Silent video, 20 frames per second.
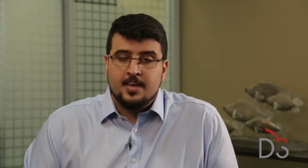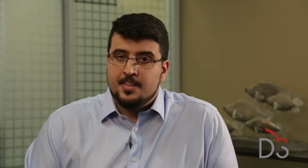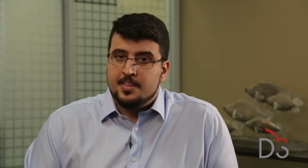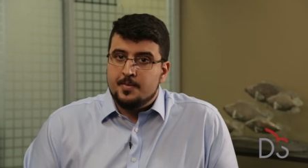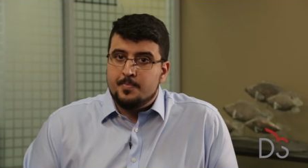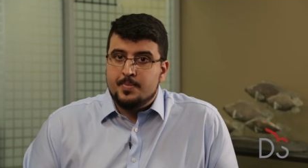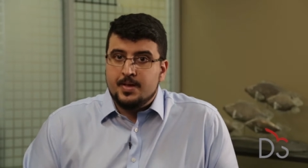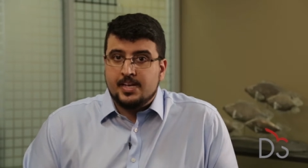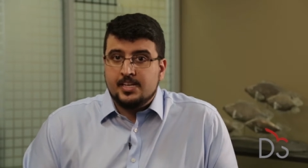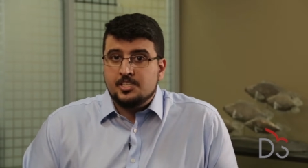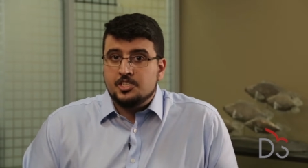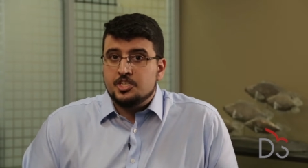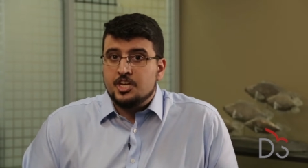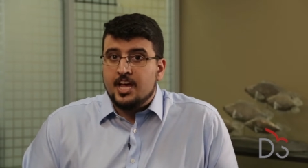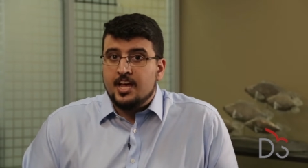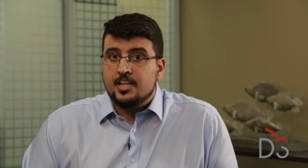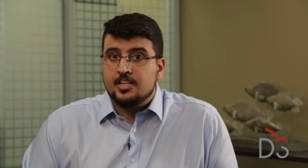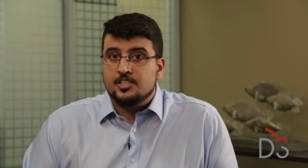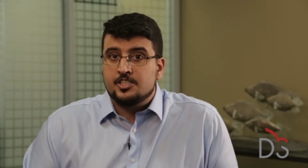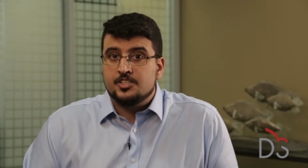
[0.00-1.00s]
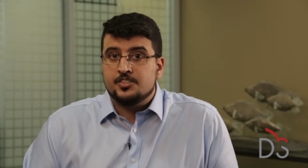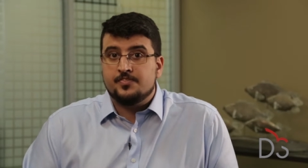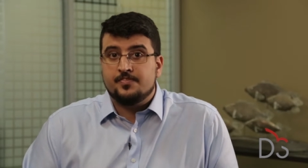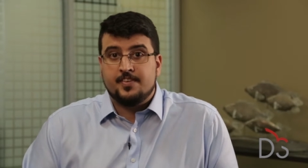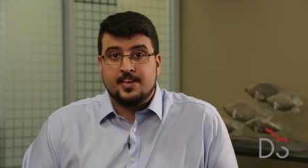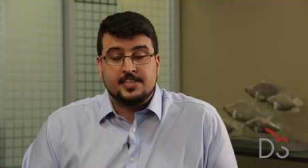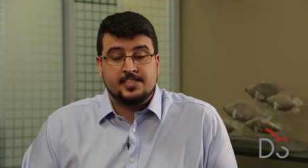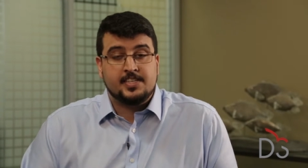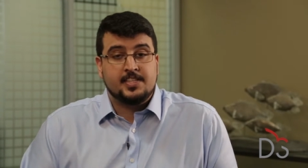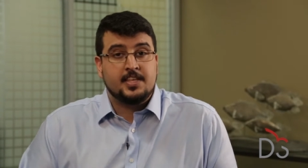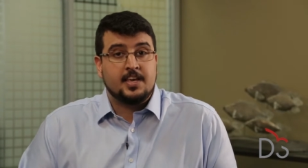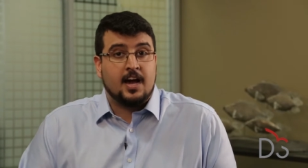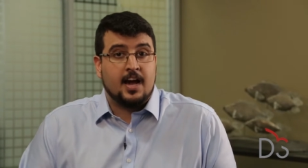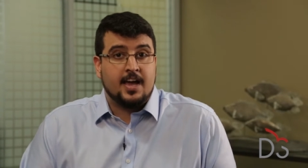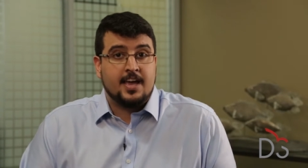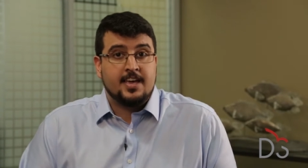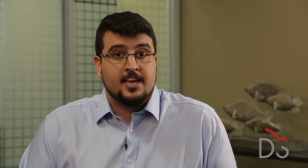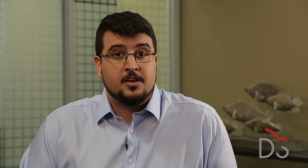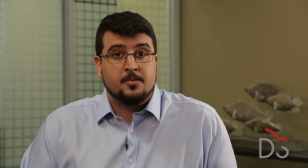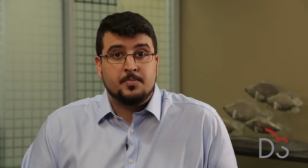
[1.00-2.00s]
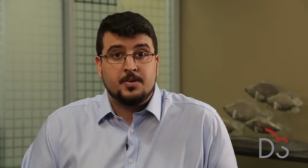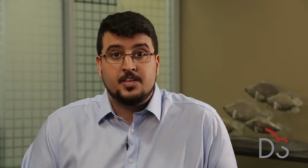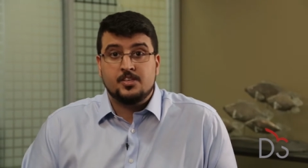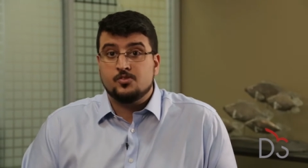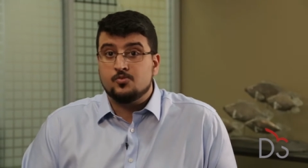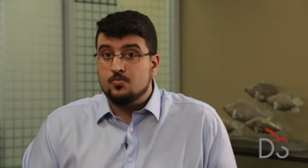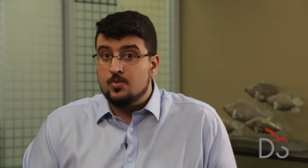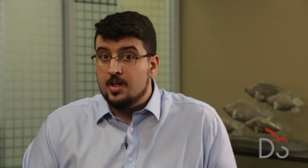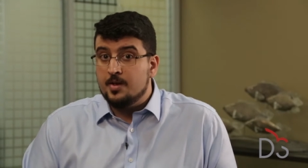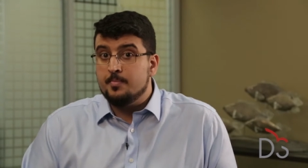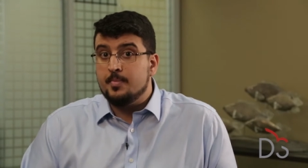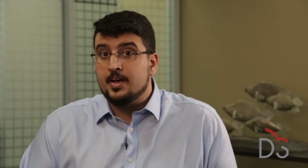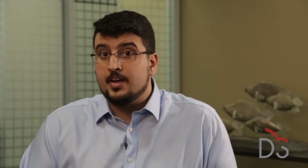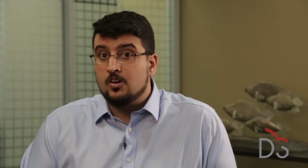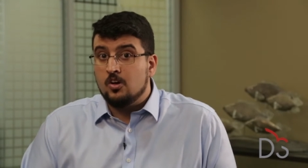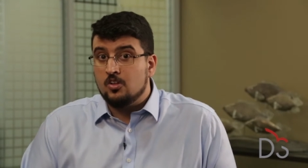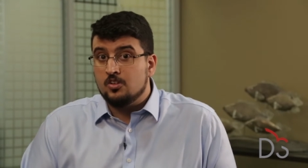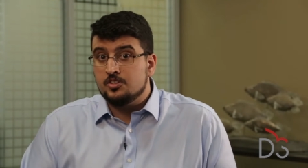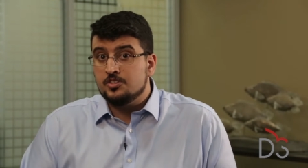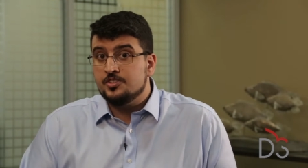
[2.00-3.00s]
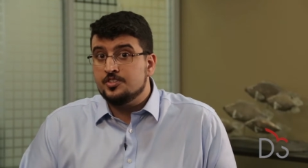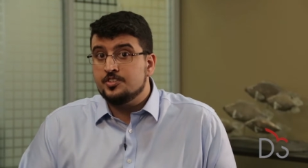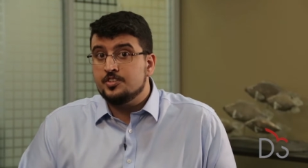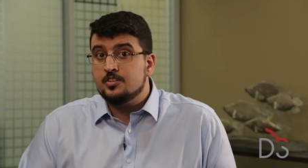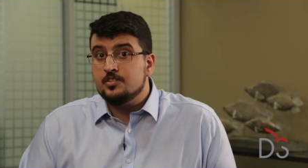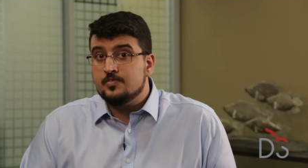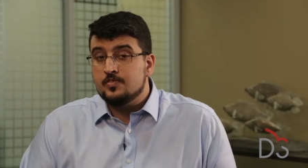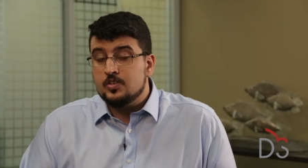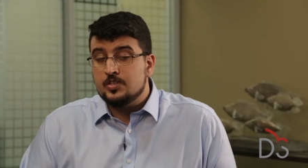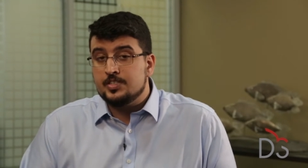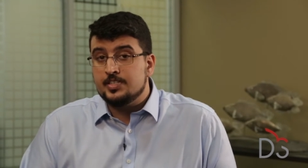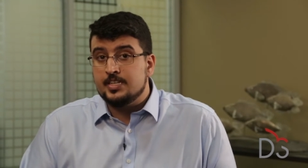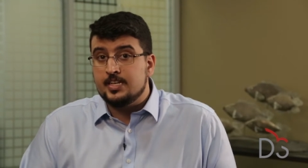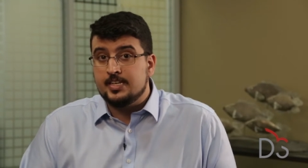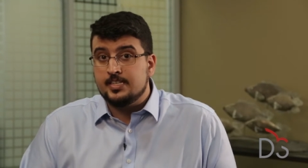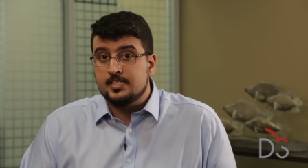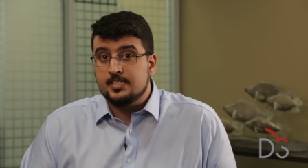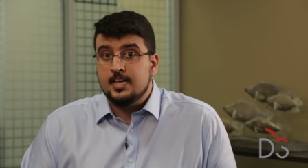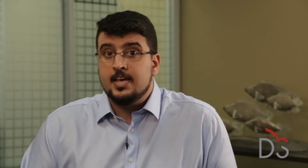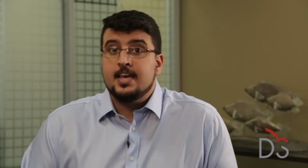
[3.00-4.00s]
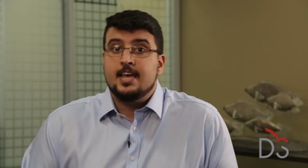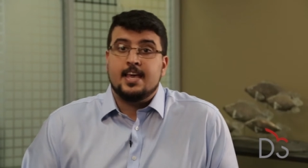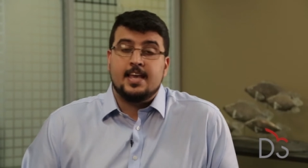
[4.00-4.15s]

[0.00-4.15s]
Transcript: the biggest challenges facing the IELPs run by colleges and universities